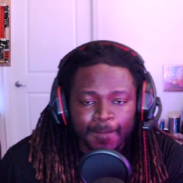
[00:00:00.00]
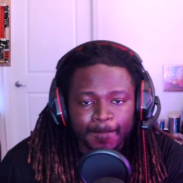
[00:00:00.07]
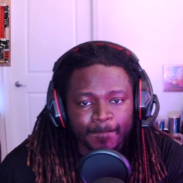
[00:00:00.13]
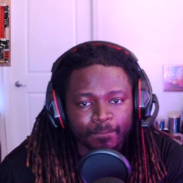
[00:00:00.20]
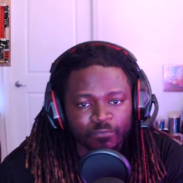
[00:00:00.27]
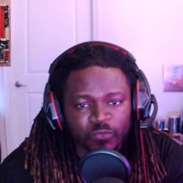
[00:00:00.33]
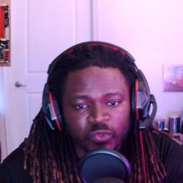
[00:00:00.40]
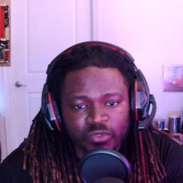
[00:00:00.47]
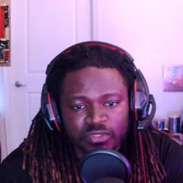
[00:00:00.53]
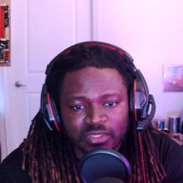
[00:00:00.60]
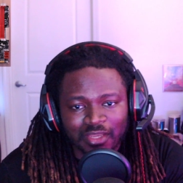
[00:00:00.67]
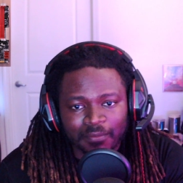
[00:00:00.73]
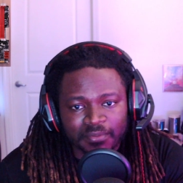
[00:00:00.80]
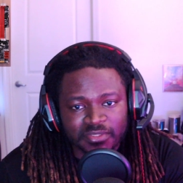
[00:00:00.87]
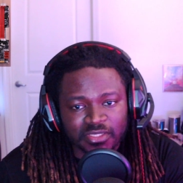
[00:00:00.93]
Using
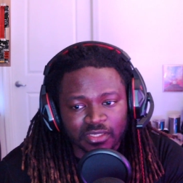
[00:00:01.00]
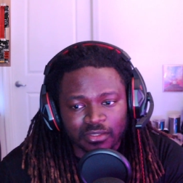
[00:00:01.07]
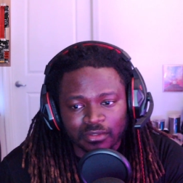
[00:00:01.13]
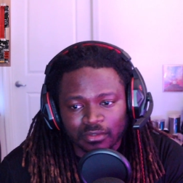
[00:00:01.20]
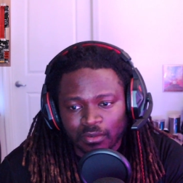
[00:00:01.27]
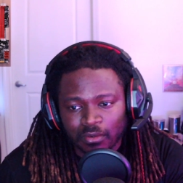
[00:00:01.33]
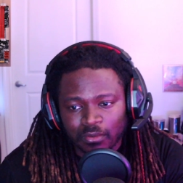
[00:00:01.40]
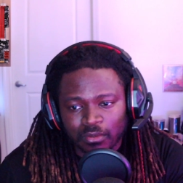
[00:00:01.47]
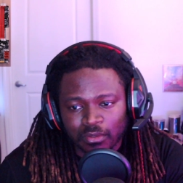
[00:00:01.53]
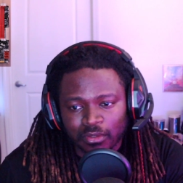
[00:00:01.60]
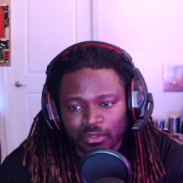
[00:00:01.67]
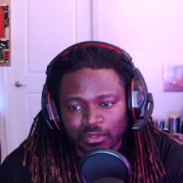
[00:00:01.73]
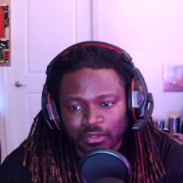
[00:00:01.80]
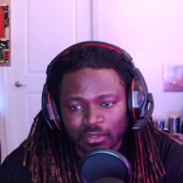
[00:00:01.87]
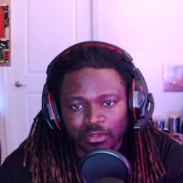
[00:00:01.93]
that particular
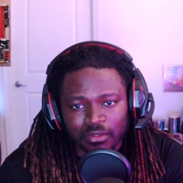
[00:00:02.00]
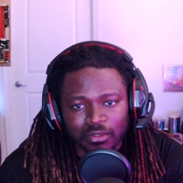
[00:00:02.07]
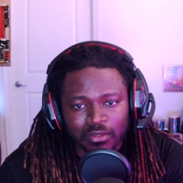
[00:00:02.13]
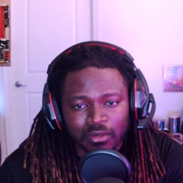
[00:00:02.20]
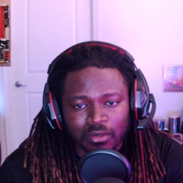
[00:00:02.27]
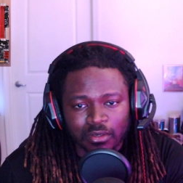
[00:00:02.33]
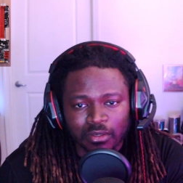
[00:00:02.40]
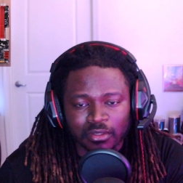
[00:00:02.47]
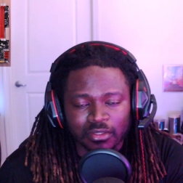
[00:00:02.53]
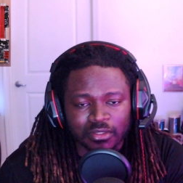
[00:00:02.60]
card, card